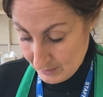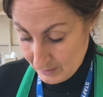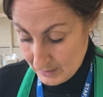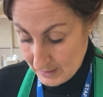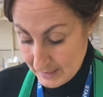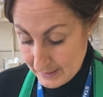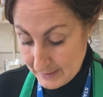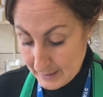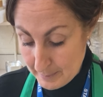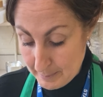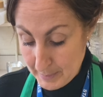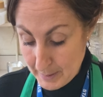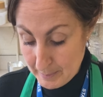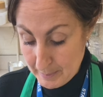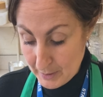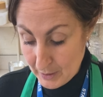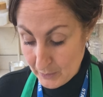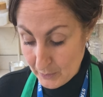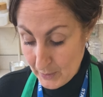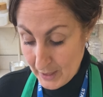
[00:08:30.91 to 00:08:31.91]
let that
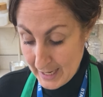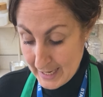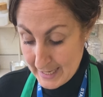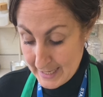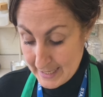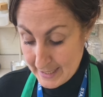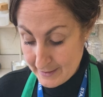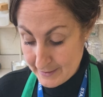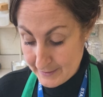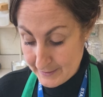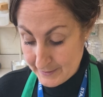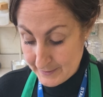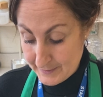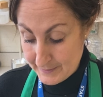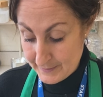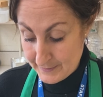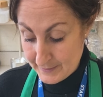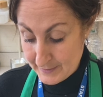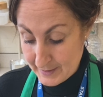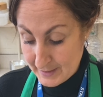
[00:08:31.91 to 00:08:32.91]
bubble away
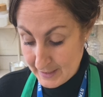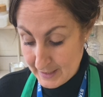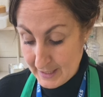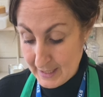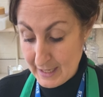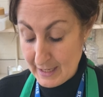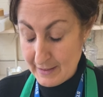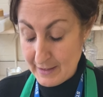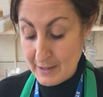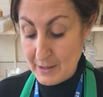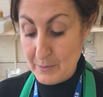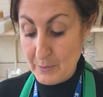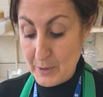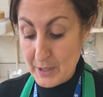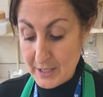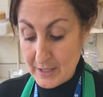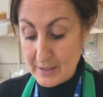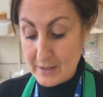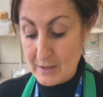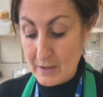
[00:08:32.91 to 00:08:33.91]
and then when
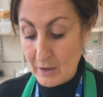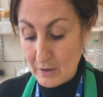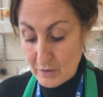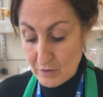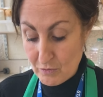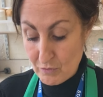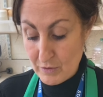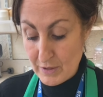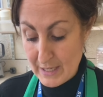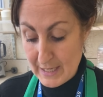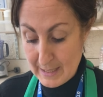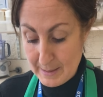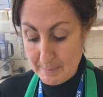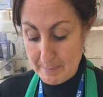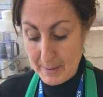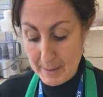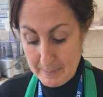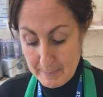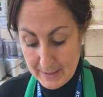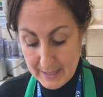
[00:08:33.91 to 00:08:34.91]
it starts really
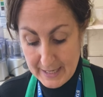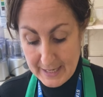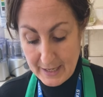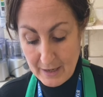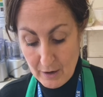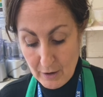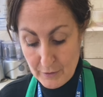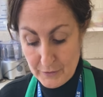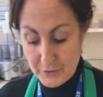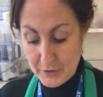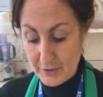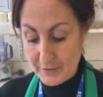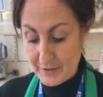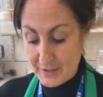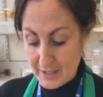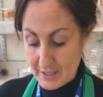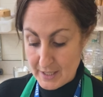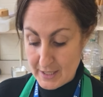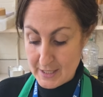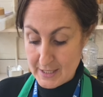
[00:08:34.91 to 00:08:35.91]
bubbling after I've
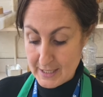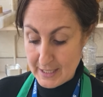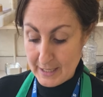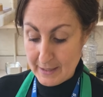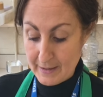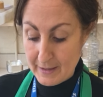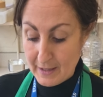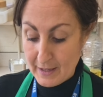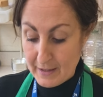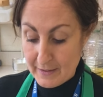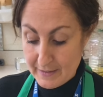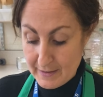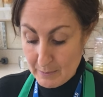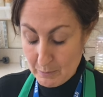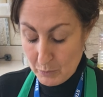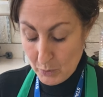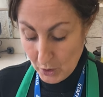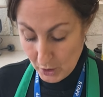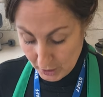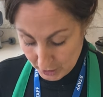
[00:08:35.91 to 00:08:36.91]
stirred it then
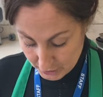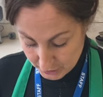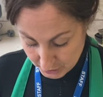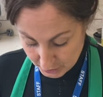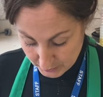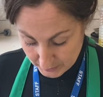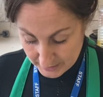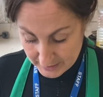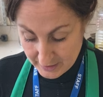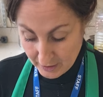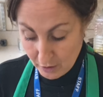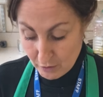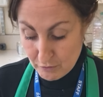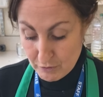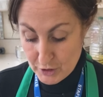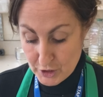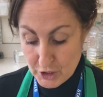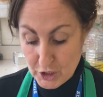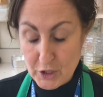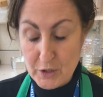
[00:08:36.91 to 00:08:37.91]
what I'll do is I'll
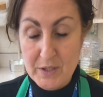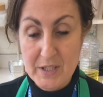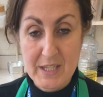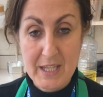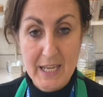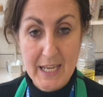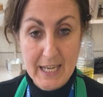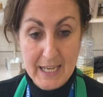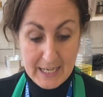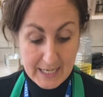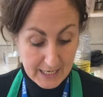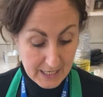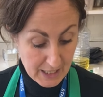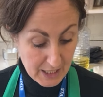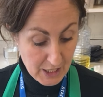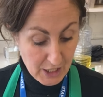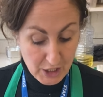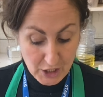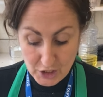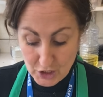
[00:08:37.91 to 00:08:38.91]
reduce the heat
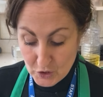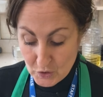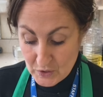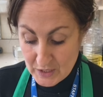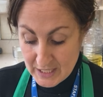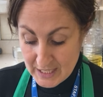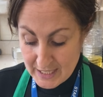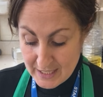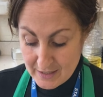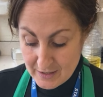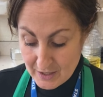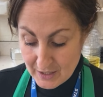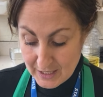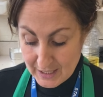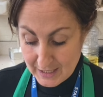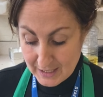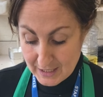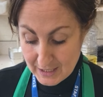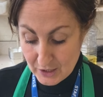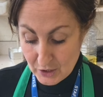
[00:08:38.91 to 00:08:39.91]
you need to
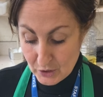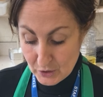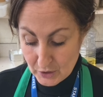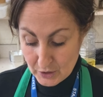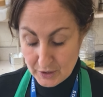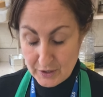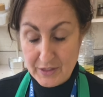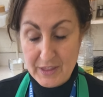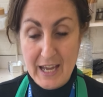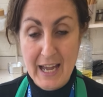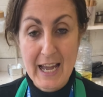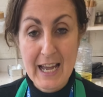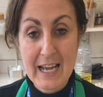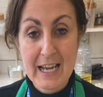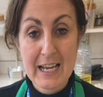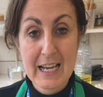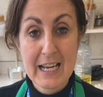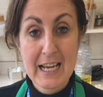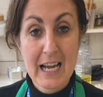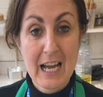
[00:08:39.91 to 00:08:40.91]
cook that
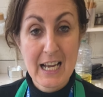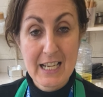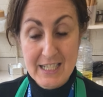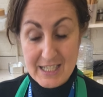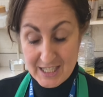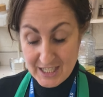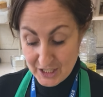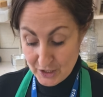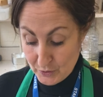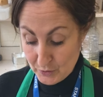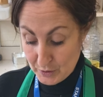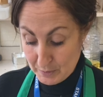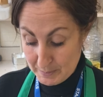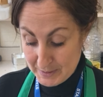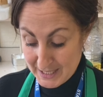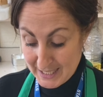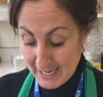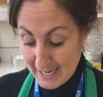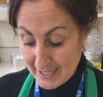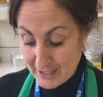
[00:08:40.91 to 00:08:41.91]
until the
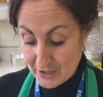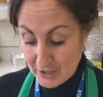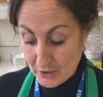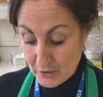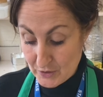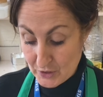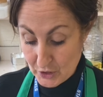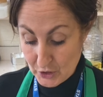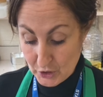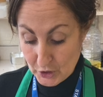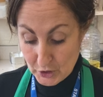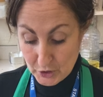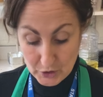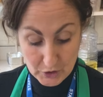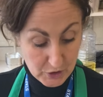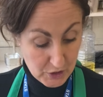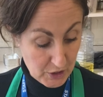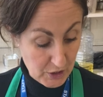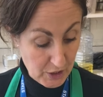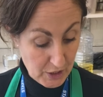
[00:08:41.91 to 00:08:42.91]
potatoes are
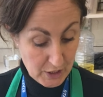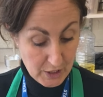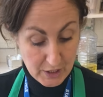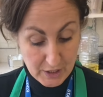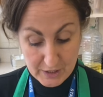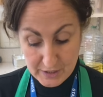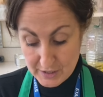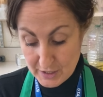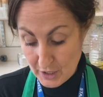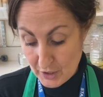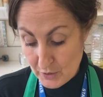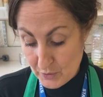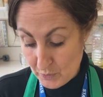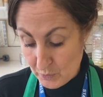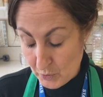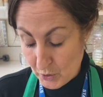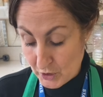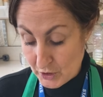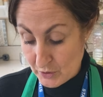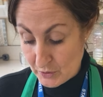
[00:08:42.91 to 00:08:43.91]
cooked so
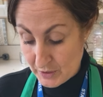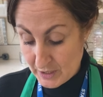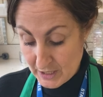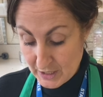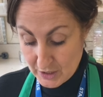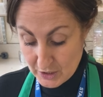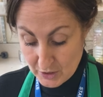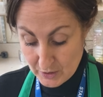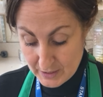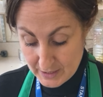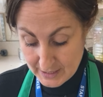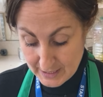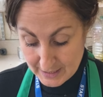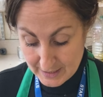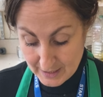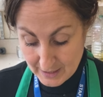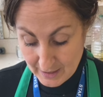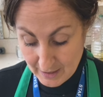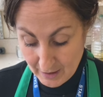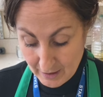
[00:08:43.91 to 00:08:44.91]
what you'll need to do is get
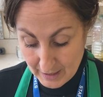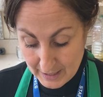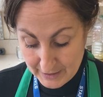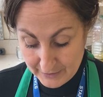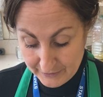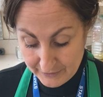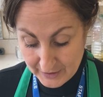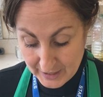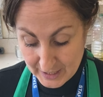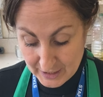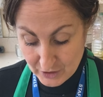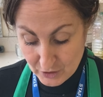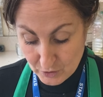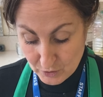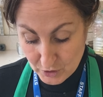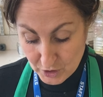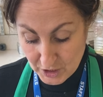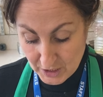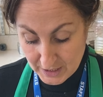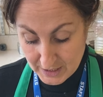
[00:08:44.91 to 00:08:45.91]
a knife and you'll
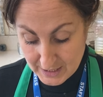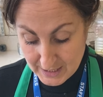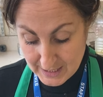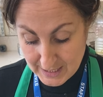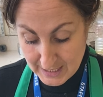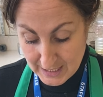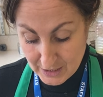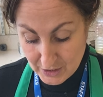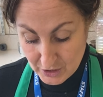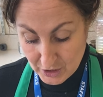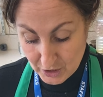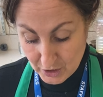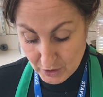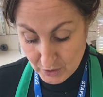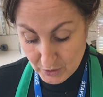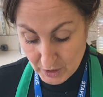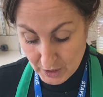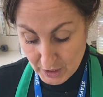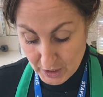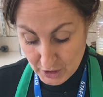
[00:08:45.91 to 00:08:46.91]
just need to
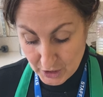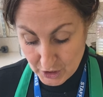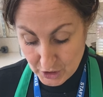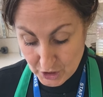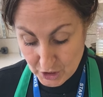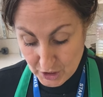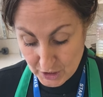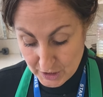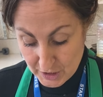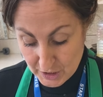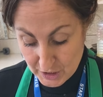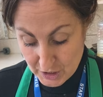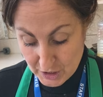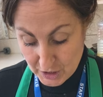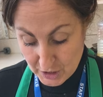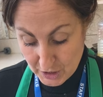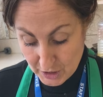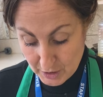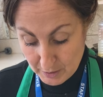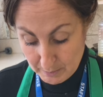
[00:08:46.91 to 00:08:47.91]
just
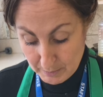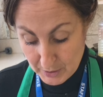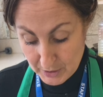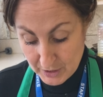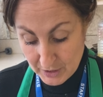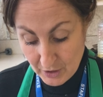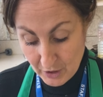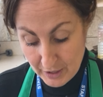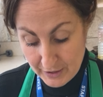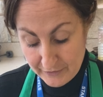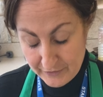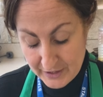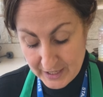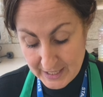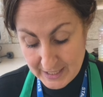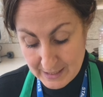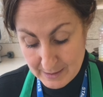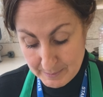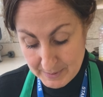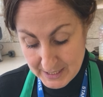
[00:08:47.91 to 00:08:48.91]
put the knife
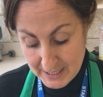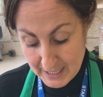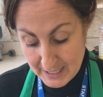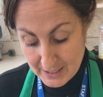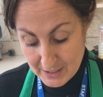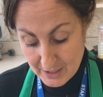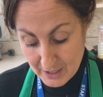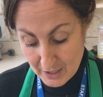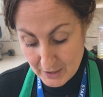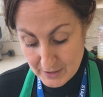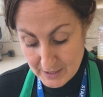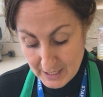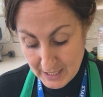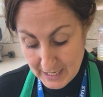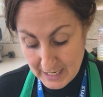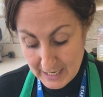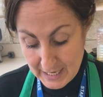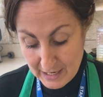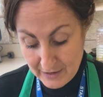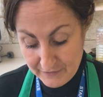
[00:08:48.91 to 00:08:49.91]
in the potatoes
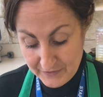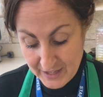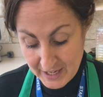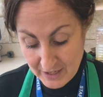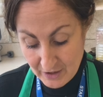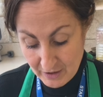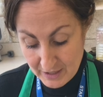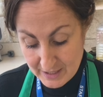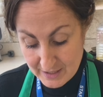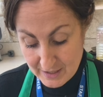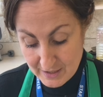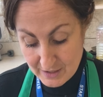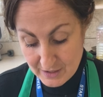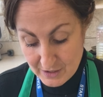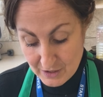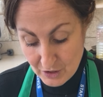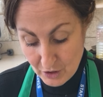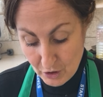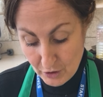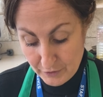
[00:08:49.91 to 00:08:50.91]
if they're nice and
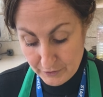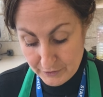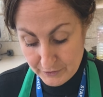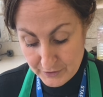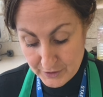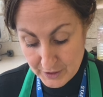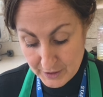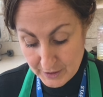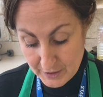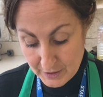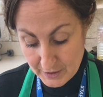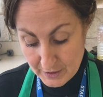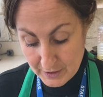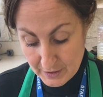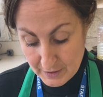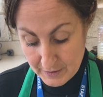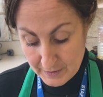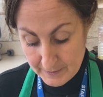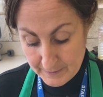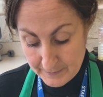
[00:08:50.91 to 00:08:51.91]
soft
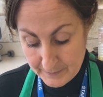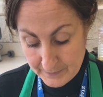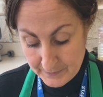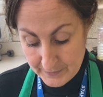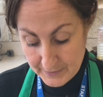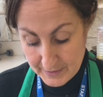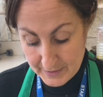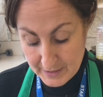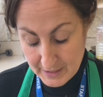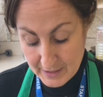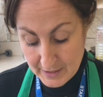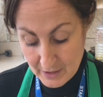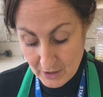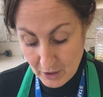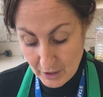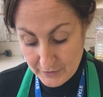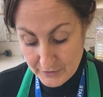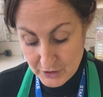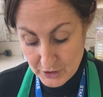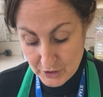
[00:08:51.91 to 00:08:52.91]
then the
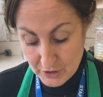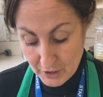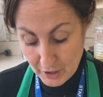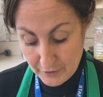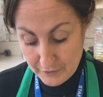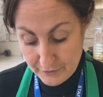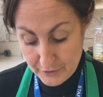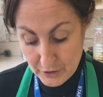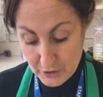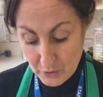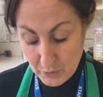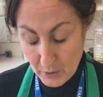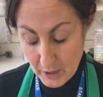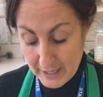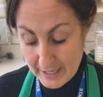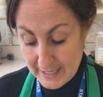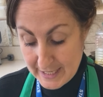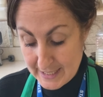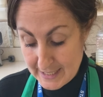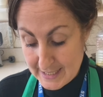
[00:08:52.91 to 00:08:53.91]
knife should go through quite
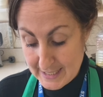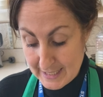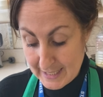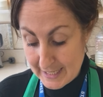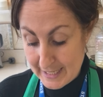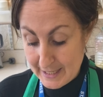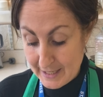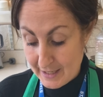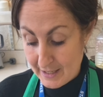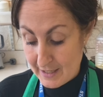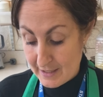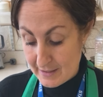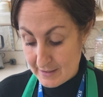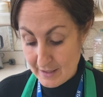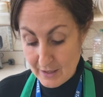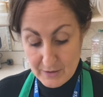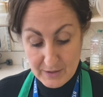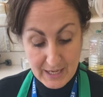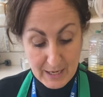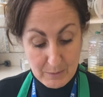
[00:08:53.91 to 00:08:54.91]
easily
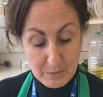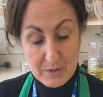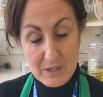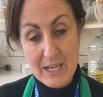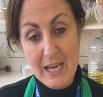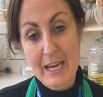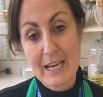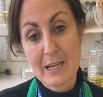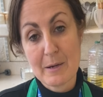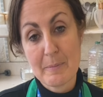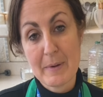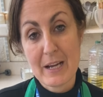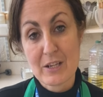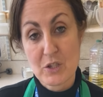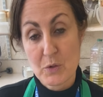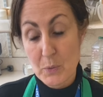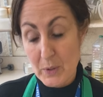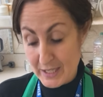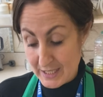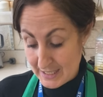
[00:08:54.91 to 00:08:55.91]
so that will take about
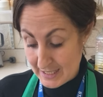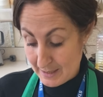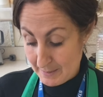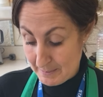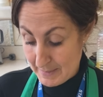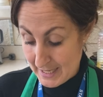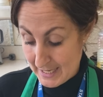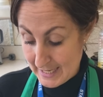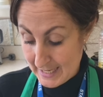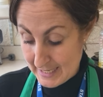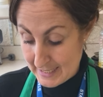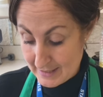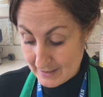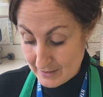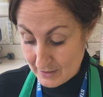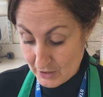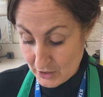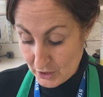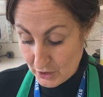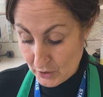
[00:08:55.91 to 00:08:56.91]
20 minutes
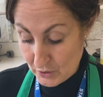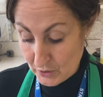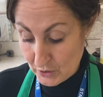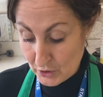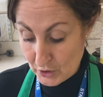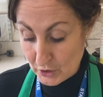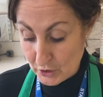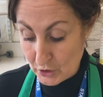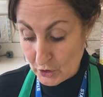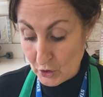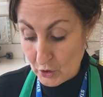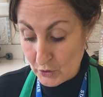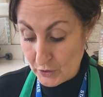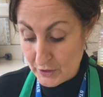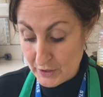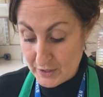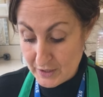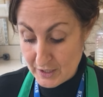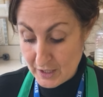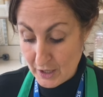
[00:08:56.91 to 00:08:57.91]
to cook on the
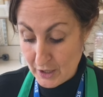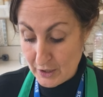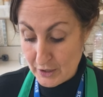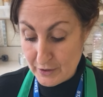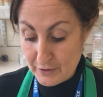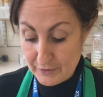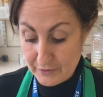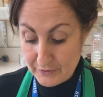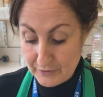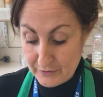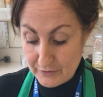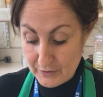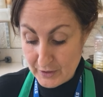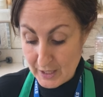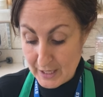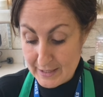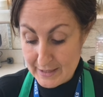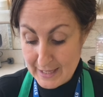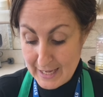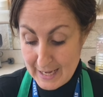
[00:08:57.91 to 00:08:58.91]
stove
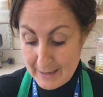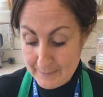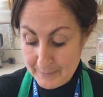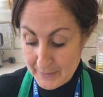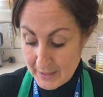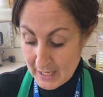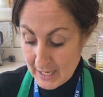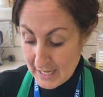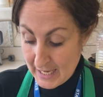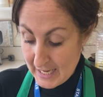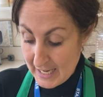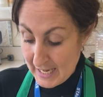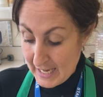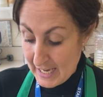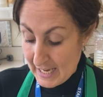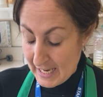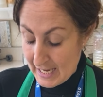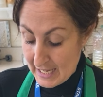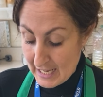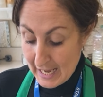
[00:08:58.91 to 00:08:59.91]
like that.
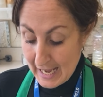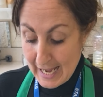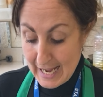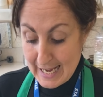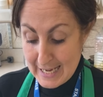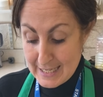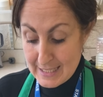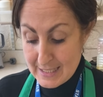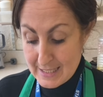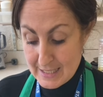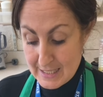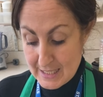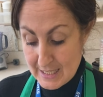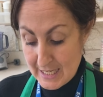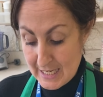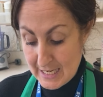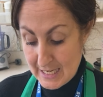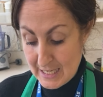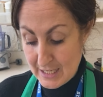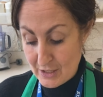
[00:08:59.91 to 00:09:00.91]
As
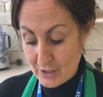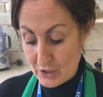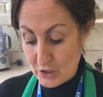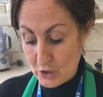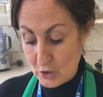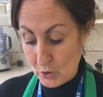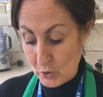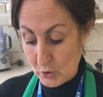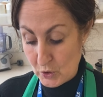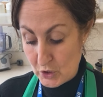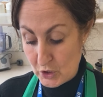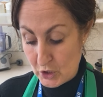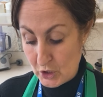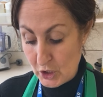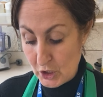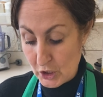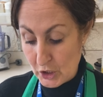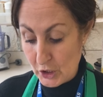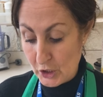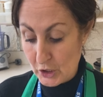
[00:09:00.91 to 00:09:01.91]
the sauce
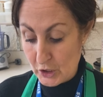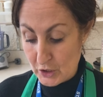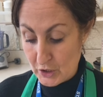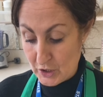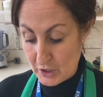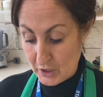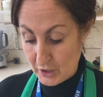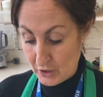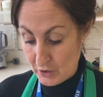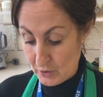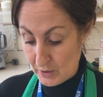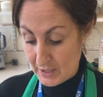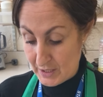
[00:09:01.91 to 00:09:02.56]
cooks, you'll